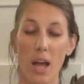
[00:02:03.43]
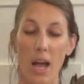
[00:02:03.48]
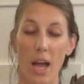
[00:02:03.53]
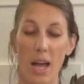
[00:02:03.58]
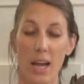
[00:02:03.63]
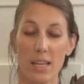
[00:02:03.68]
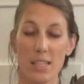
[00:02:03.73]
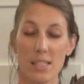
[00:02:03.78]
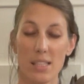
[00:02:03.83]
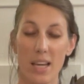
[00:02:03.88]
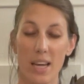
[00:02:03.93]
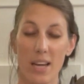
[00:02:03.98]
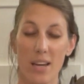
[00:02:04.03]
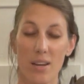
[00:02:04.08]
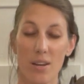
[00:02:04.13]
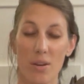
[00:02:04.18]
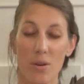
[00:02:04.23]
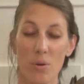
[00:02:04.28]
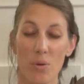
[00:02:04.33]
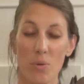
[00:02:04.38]

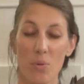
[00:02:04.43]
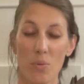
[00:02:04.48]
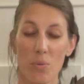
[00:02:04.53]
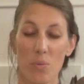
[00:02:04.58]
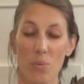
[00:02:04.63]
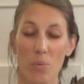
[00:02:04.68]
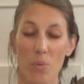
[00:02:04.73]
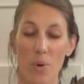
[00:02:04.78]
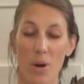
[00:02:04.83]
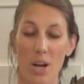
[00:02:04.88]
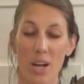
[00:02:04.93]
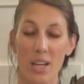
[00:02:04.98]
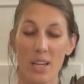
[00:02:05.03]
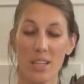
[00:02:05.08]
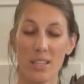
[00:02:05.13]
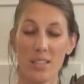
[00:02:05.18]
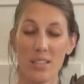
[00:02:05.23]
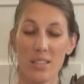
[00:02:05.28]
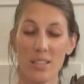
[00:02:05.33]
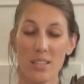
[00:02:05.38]
Exhale,
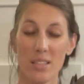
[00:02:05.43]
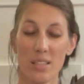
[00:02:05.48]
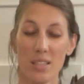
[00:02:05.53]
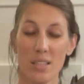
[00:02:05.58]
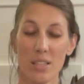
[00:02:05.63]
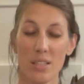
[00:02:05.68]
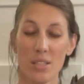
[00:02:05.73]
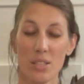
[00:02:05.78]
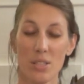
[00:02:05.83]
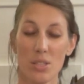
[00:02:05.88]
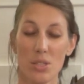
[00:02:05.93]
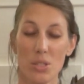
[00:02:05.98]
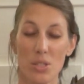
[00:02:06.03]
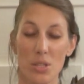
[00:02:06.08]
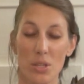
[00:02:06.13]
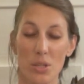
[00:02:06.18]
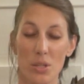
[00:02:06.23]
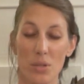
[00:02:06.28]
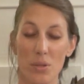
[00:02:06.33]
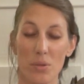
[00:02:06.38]
1,
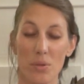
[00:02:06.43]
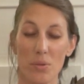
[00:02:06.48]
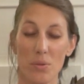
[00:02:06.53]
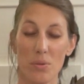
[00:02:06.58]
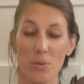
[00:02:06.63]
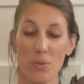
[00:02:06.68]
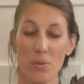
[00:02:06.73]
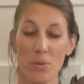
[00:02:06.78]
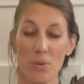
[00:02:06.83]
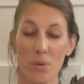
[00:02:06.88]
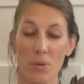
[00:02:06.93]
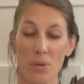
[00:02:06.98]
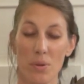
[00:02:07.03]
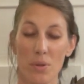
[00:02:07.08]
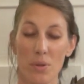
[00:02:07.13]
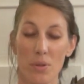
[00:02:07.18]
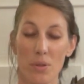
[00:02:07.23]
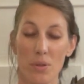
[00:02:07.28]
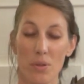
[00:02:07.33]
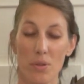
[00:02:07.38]
2,
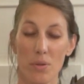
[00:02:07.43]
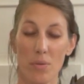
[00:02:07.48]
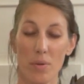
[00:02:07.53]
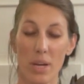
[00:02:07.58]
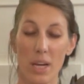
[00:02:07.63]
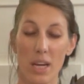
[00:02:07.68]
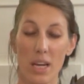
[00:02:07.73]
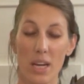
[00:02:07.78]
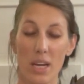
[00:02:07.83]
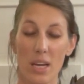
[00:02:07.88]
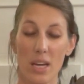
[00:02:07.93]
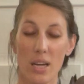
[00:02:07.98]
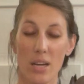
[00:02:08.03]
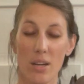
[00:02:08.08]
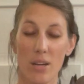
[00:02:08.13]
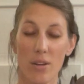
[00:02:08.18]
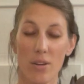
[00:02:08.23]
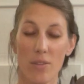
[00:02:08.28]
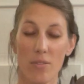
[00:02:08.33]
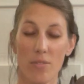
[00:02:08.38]
3,
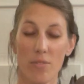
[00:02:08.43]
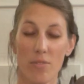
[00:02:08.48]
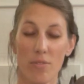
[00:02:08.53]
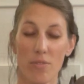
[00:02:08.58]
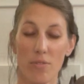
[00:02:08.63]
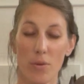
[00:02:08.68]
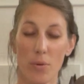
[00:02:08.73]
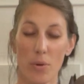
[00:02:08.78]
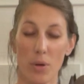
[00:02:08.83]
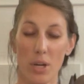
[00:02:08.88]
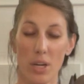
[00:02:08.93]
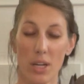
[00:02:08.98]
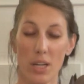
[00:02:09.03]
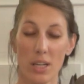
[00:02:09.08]
4.